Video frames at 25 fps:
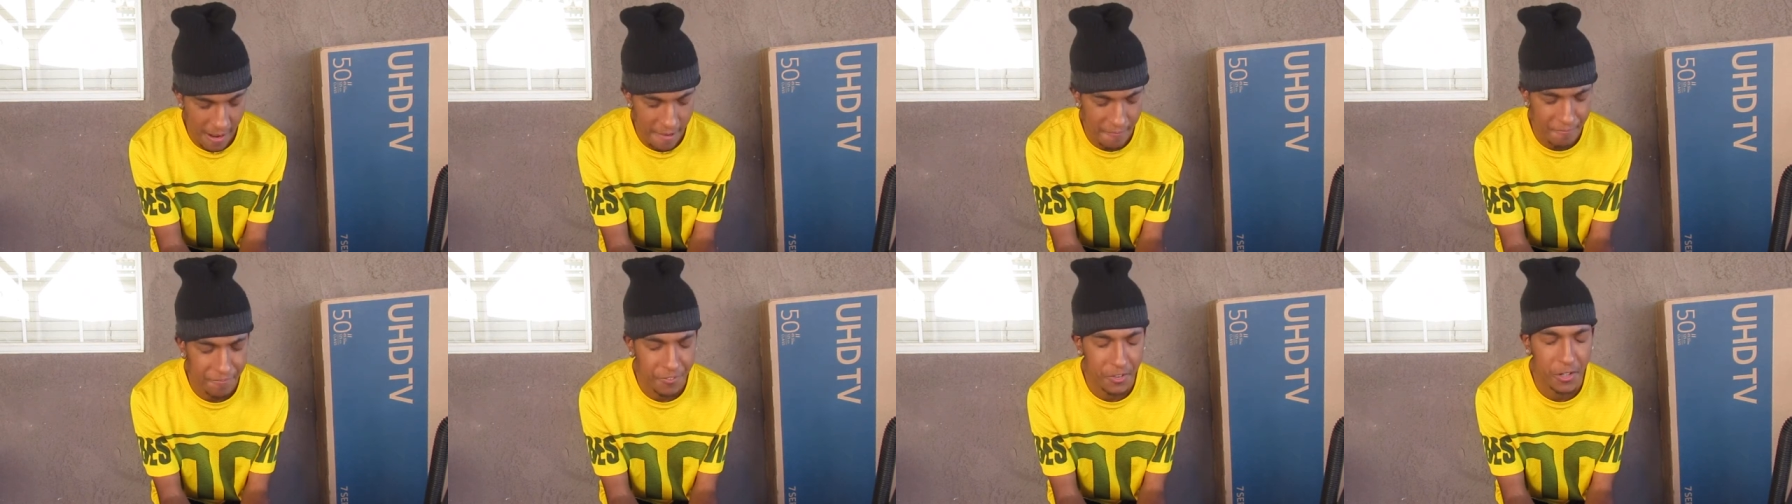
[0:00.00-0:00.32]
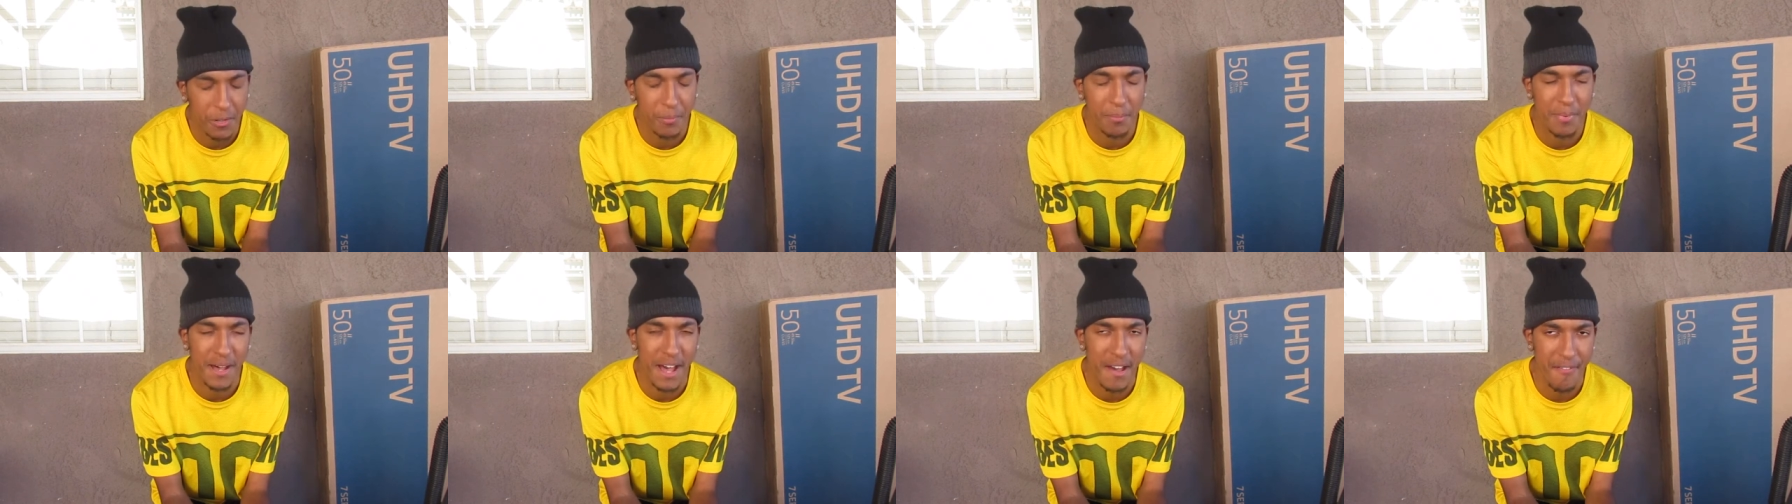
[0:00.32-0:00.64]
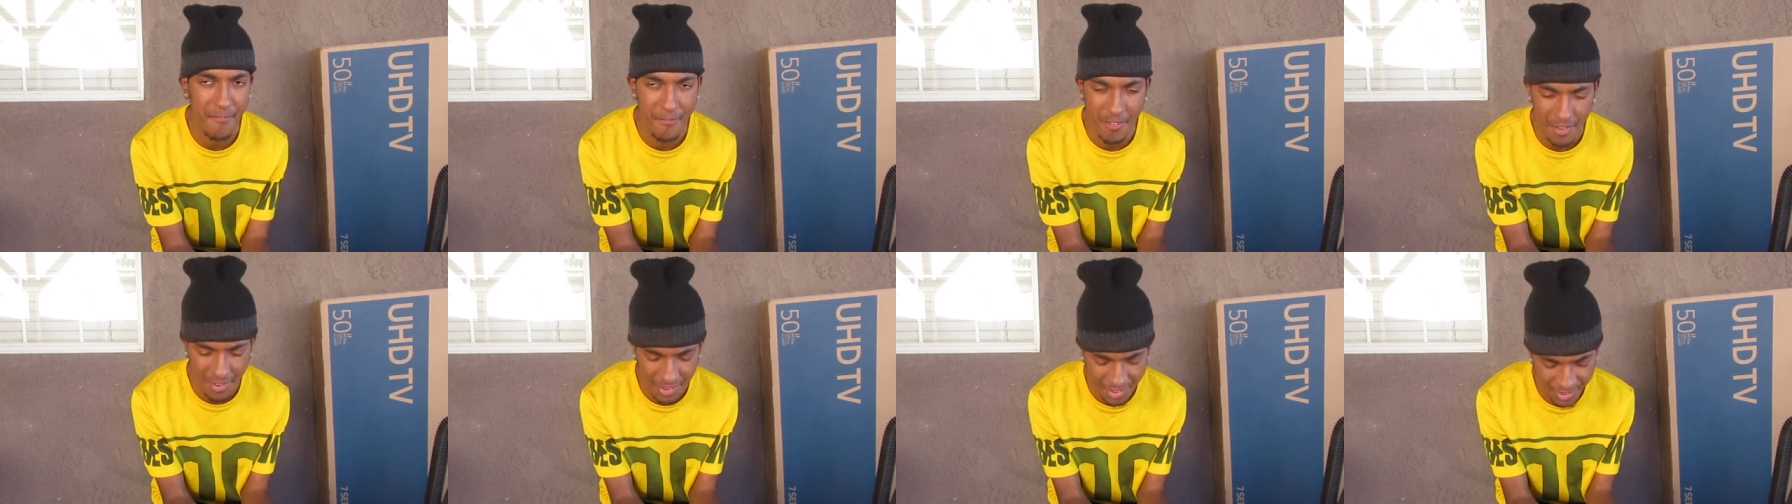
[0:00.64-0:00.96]
I feel
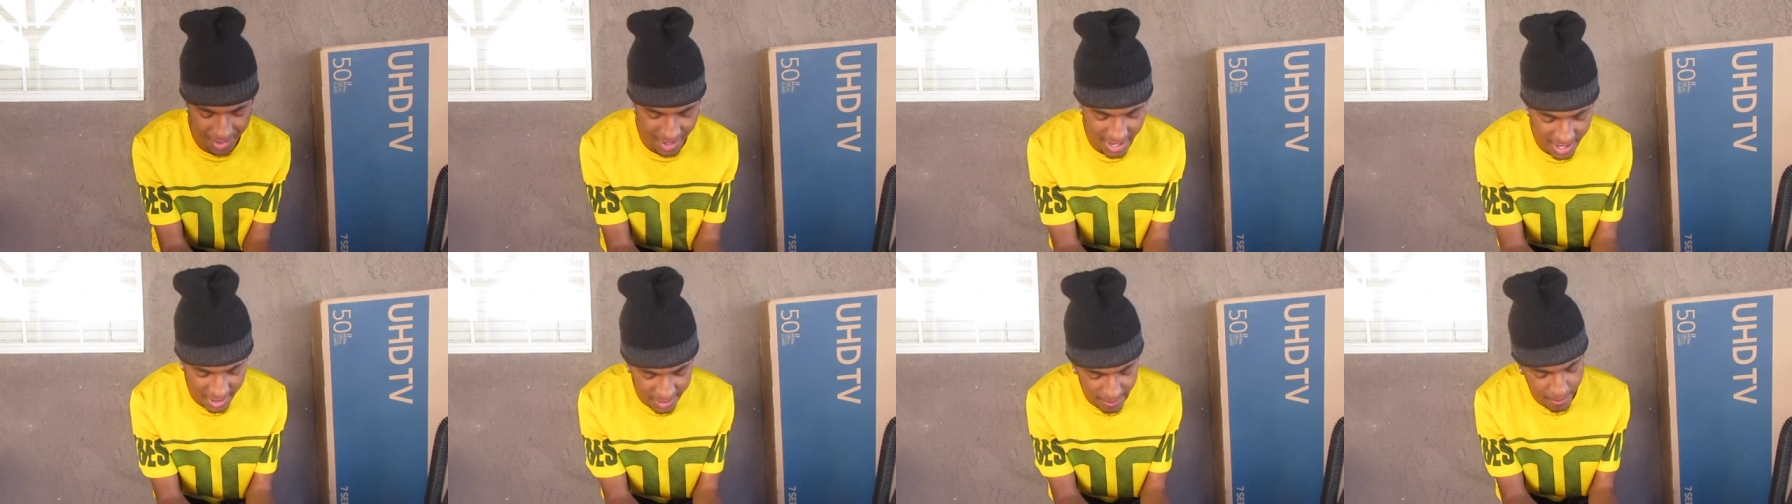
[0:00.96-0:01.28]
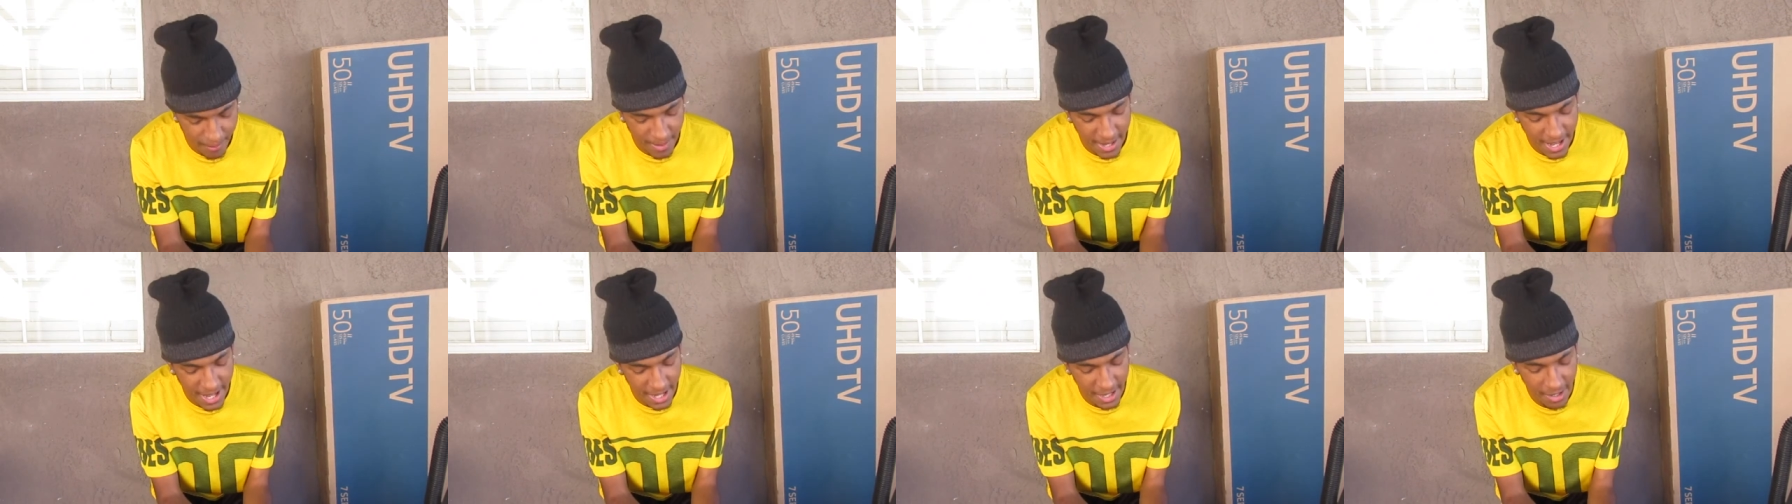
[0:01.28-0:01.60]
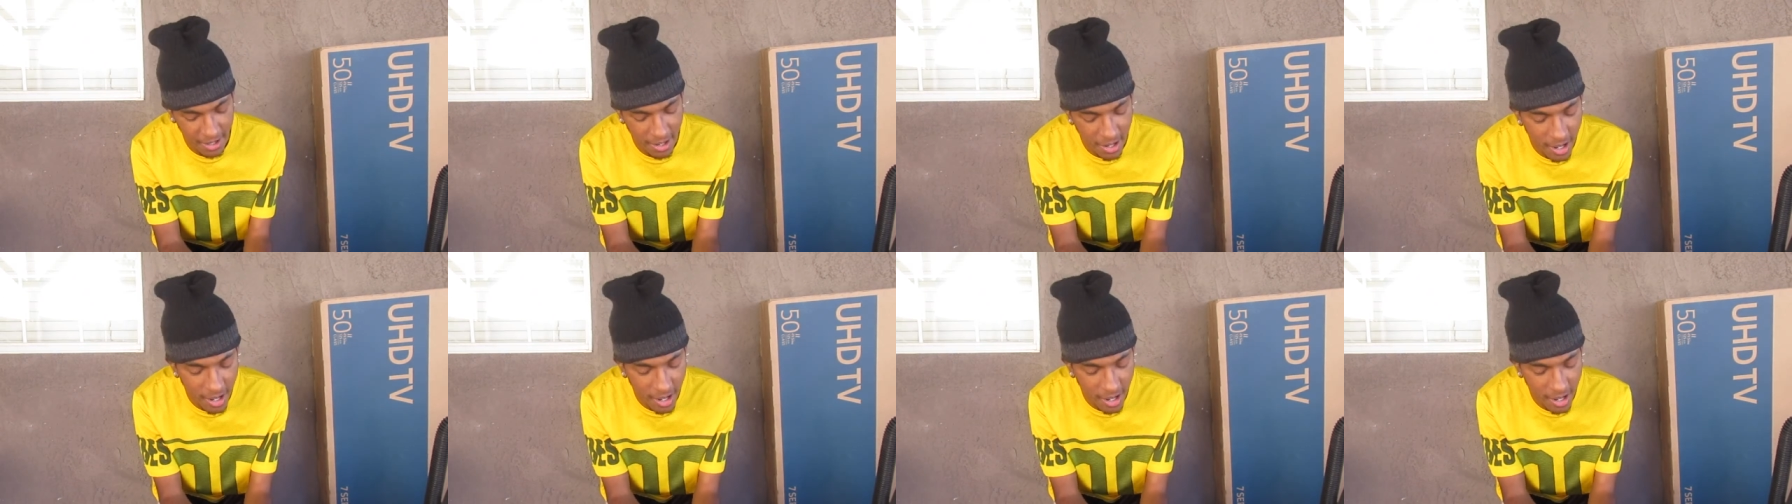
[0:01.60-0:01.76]
bad for the Saints, man.